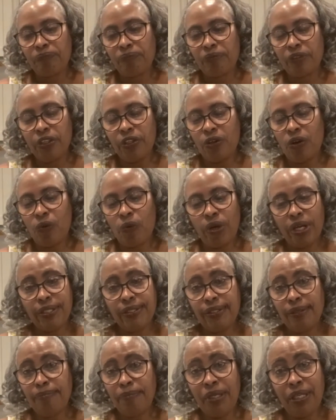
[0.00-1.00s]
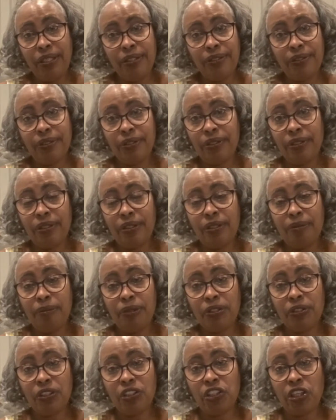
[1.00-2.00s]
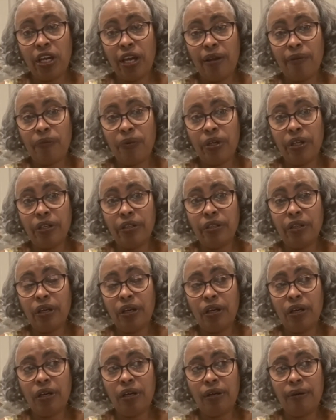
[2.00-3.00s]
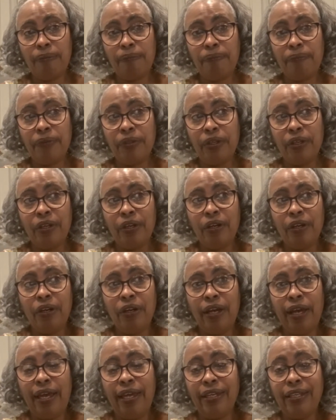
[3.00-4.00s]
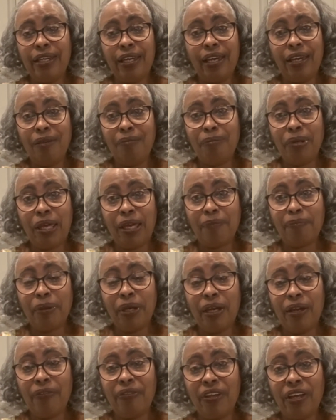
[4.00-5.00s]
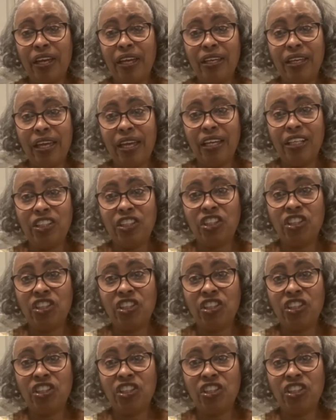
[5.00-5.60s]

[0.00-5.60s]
you know, rest in peace to Mr. Chadwick, a.k.a. Black Panther, a.k.a.